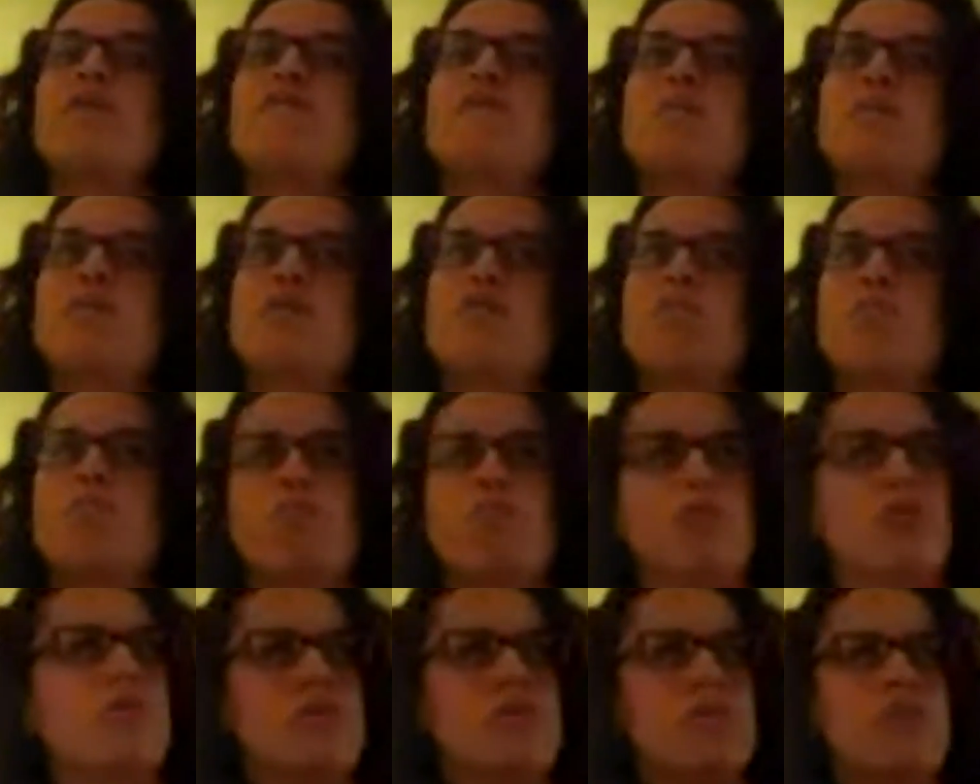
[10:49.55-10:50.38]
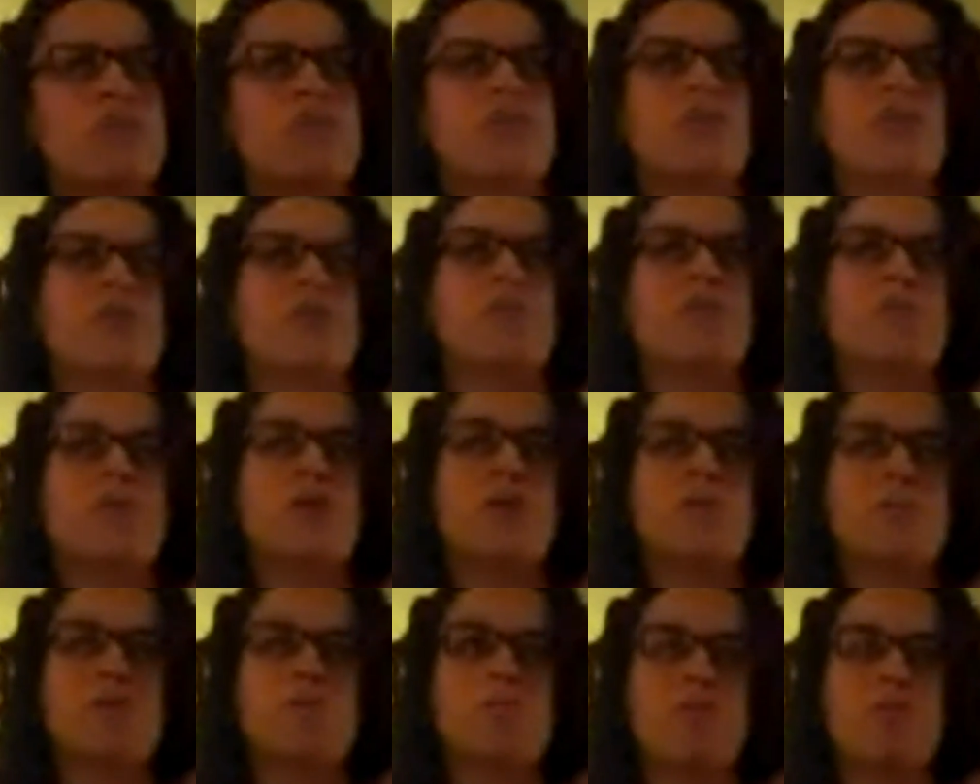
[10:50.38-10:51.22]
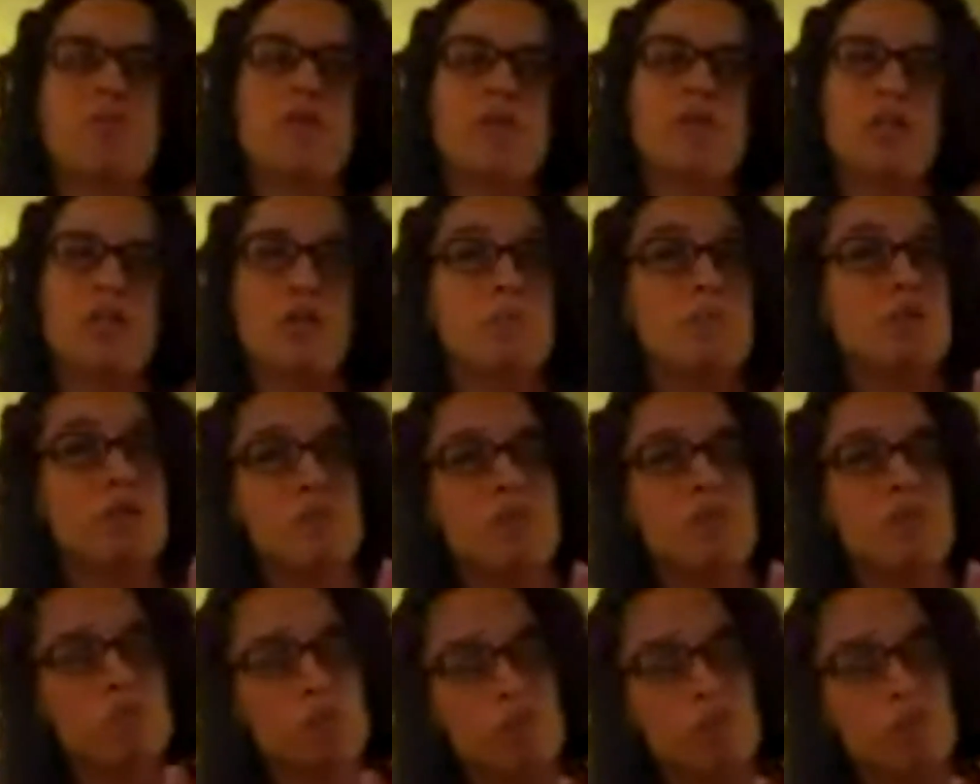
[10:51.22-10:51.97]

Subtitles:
They don't believe I'm this brilliant. People call me brilliant.